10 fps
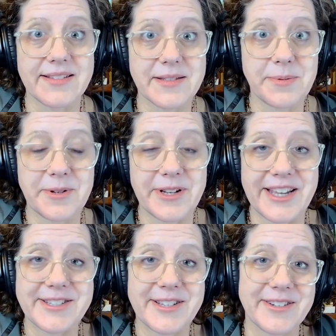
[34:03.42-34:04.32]
and supporting
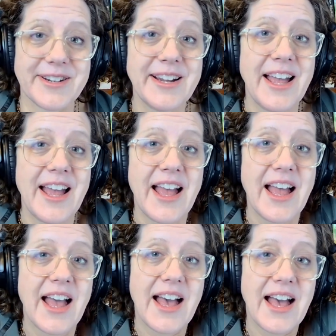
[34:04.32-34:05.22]
each other.
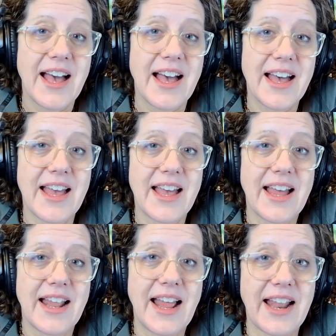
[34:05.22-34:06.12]

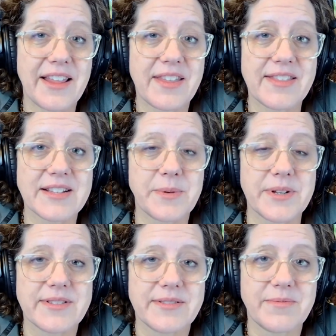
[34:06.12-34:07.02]
And I think that's
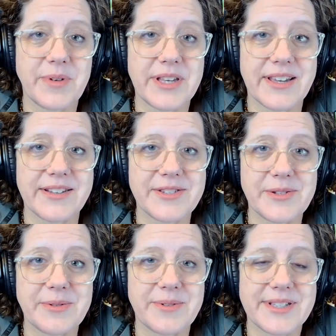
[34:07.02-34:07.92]
what we can
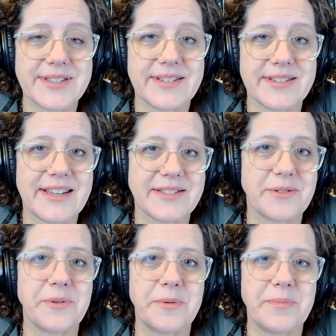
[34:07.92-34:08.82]
do as
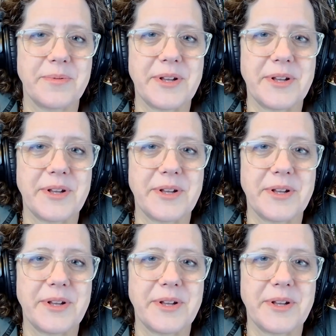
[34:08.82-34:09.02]
a group.